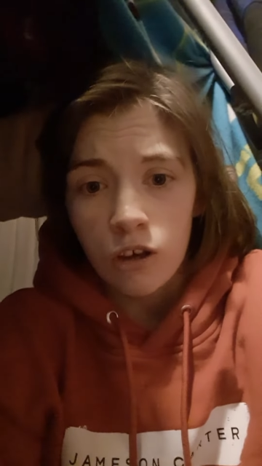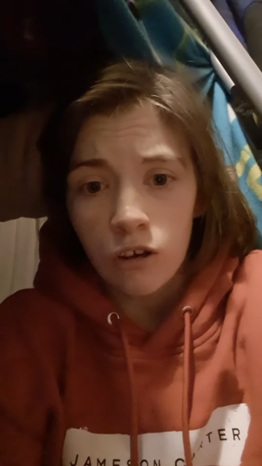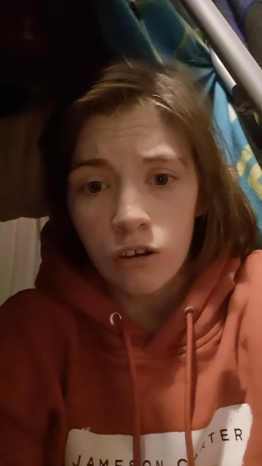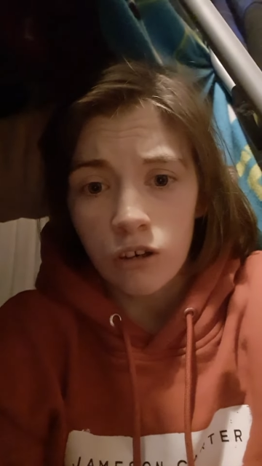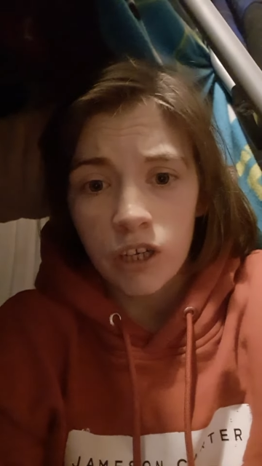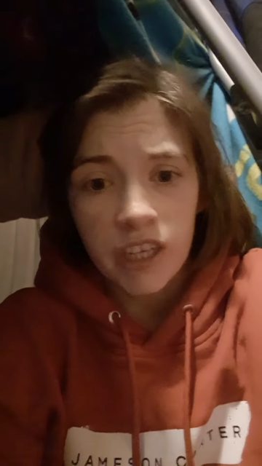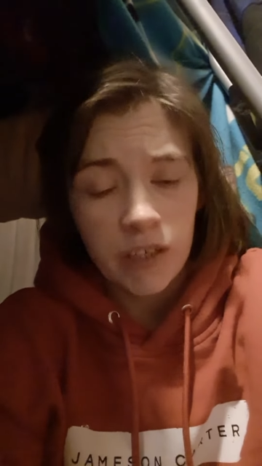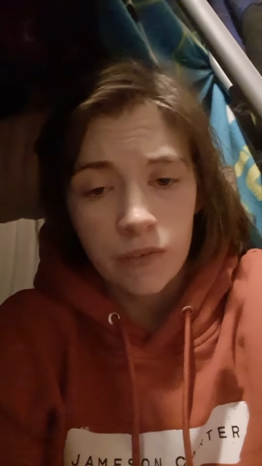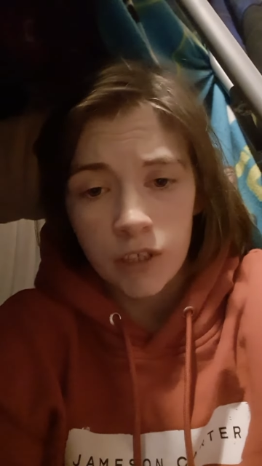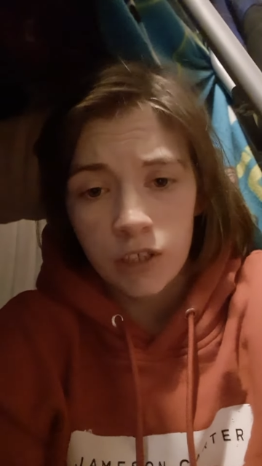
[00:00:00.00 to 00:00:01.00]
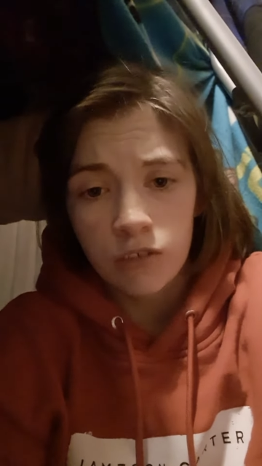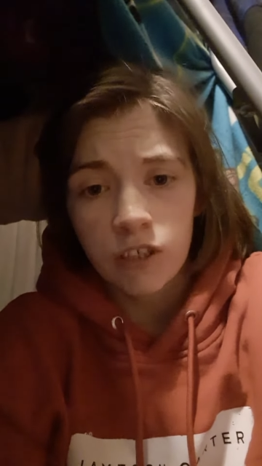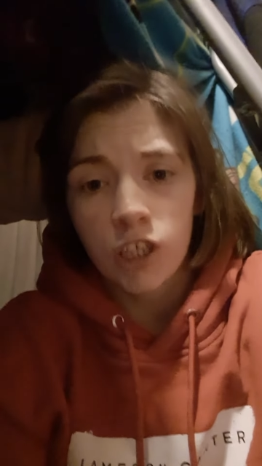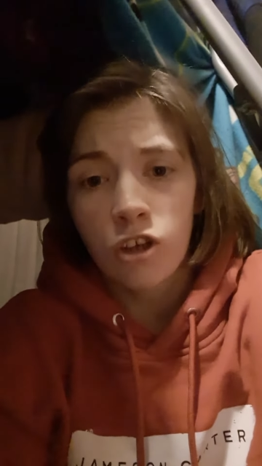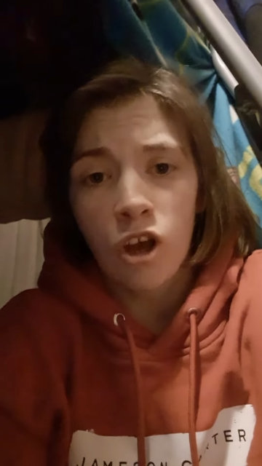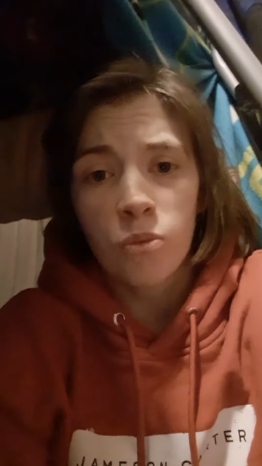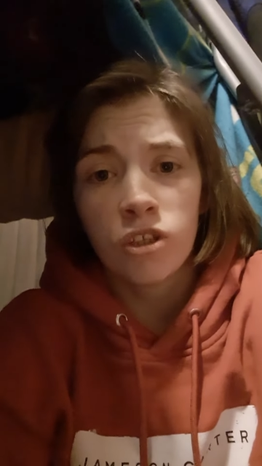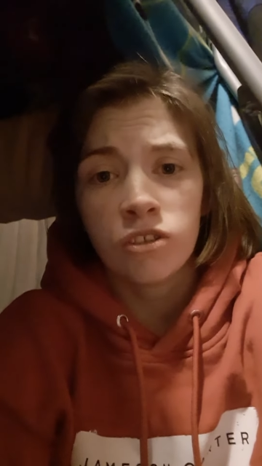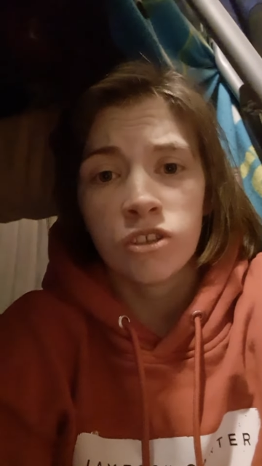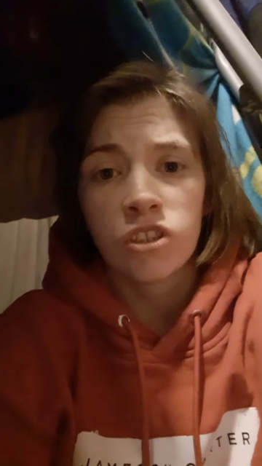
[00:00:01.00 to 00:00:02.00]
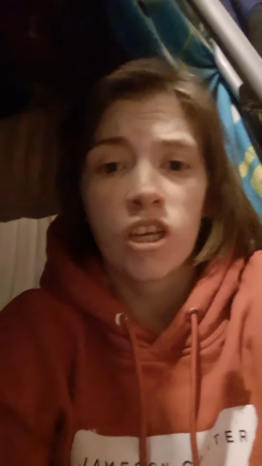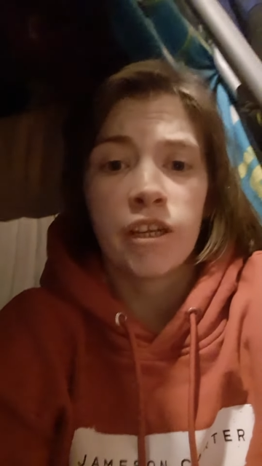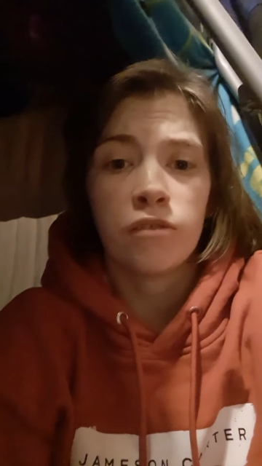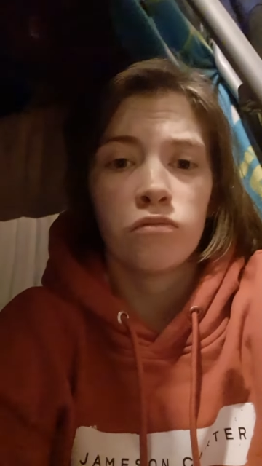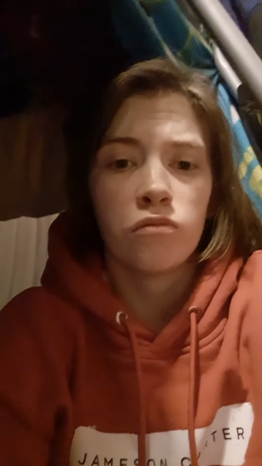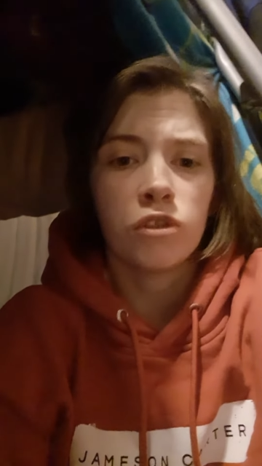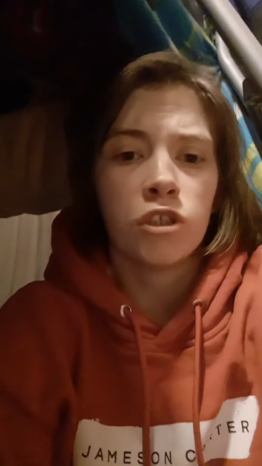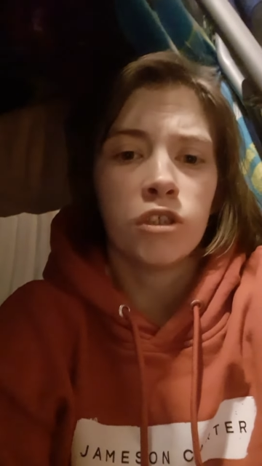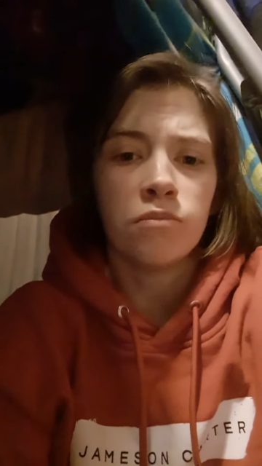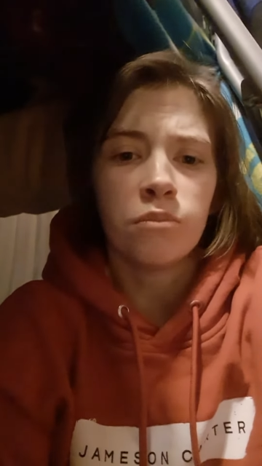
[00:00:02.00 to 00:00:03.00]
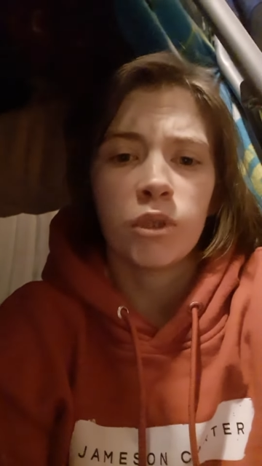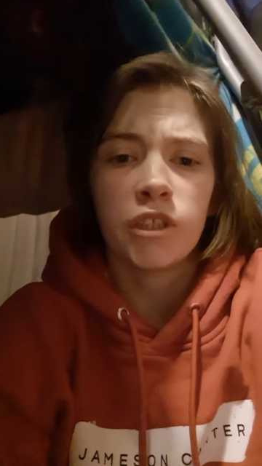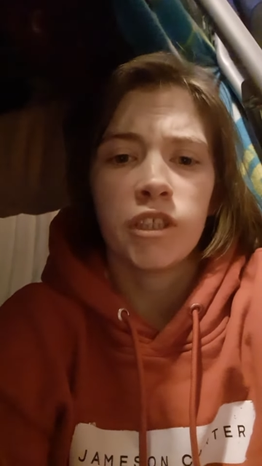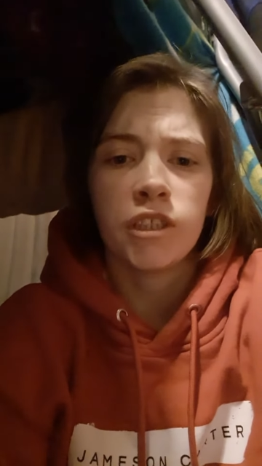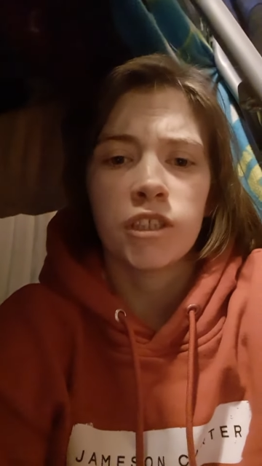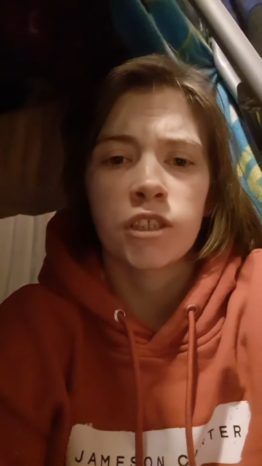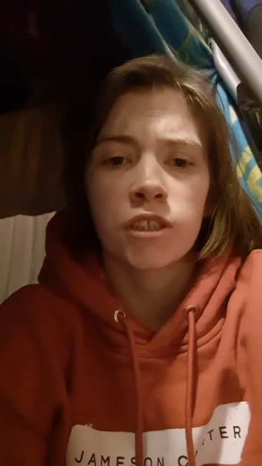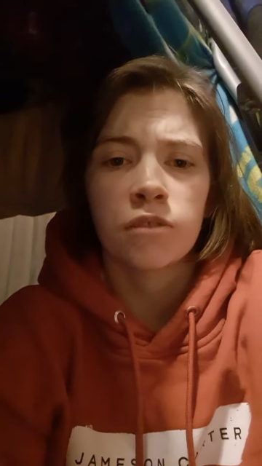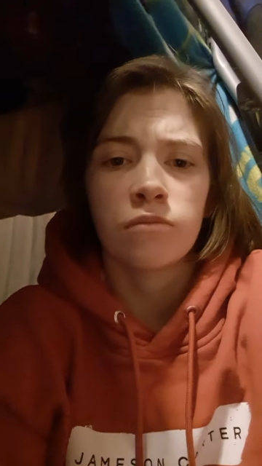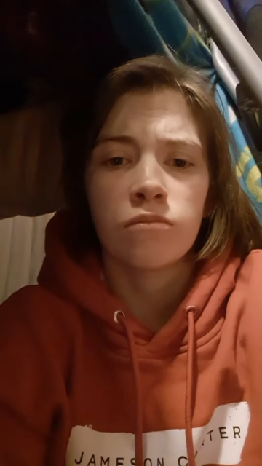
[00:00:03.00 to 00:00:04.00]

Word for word: or anything or any comments, then um, please